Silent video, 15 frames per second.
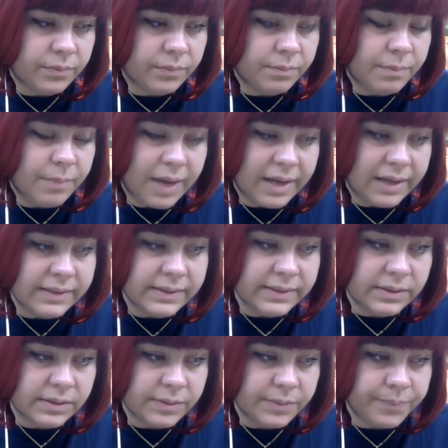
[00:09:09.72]

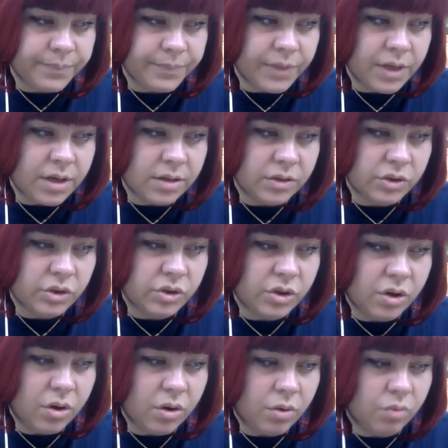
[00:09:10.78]
Mars.
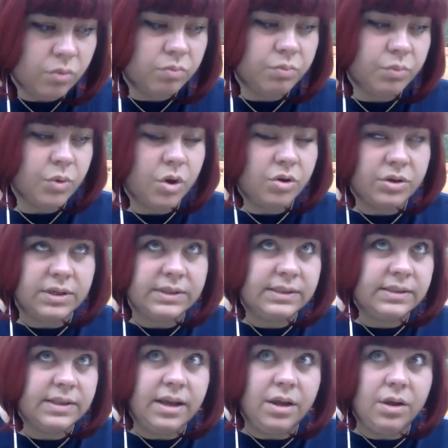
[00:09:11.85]
So on this
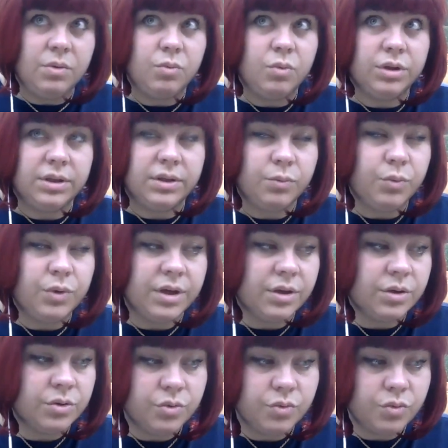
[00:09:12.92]
day, what we
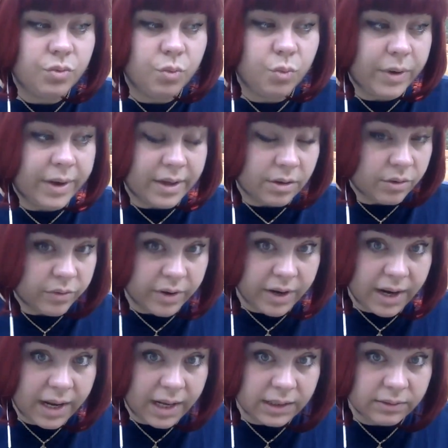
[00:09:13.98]
can do, wear
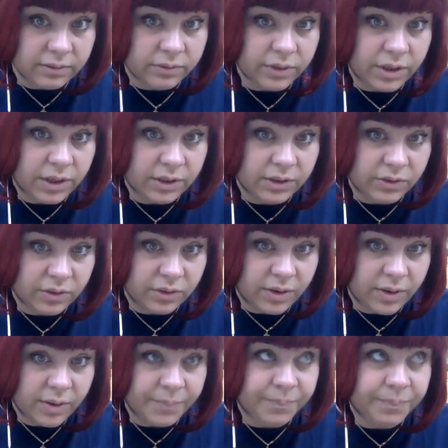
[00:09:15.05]
red, eat
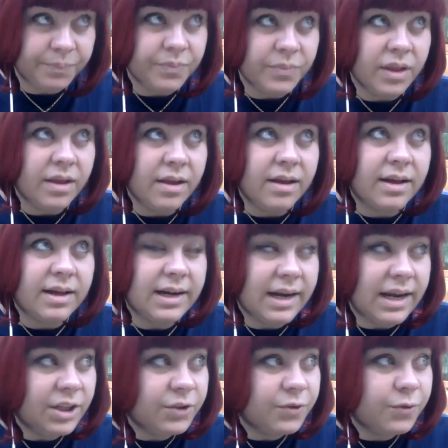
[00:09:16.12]

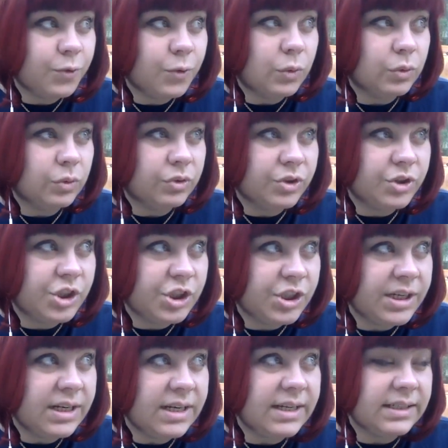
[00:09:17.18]
red food,
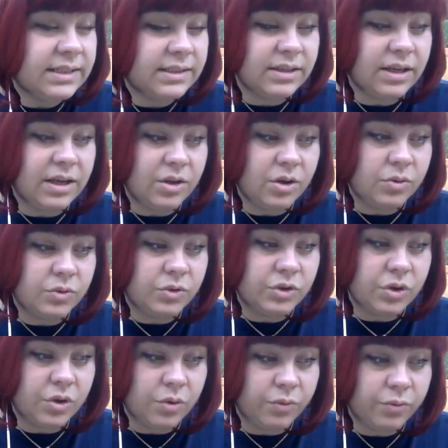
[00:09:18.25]
chilies, and
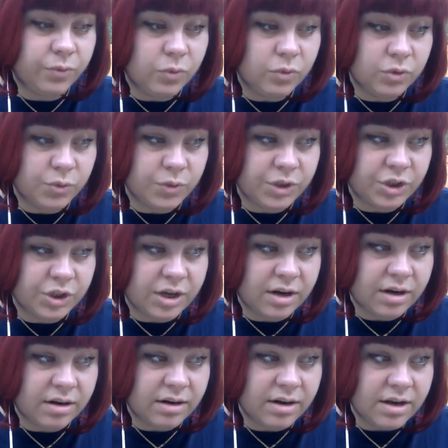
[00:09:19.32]
also foods which
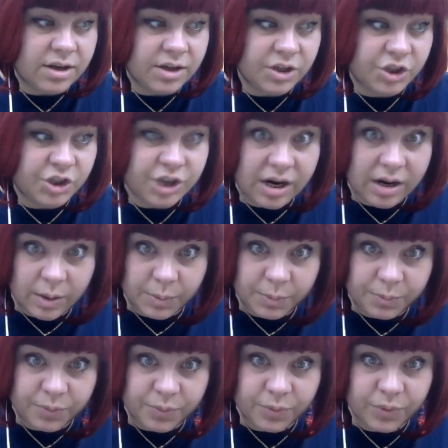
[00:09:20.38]
are
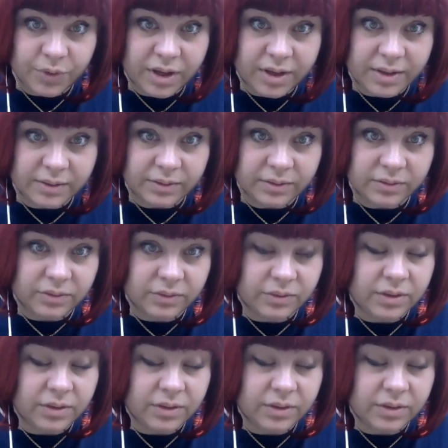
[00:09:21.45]
sharp and